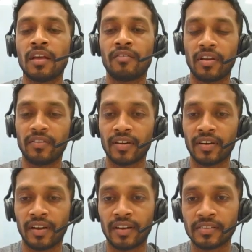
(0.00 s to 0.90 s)
When we are
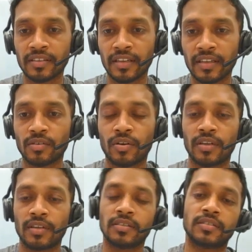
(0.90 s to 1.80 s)
creating sales
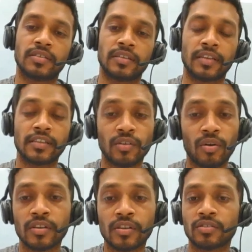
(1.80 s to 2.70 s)
order,
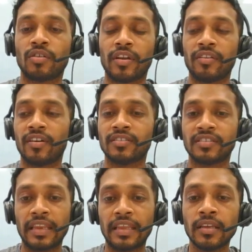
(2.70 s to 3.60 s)
so when we are
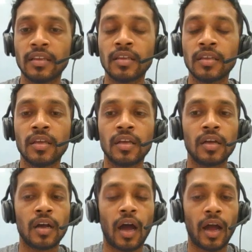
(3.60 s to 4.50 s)
selling
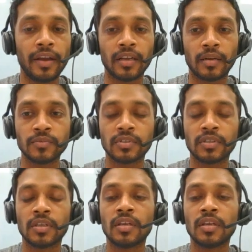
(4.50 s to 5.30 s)
items,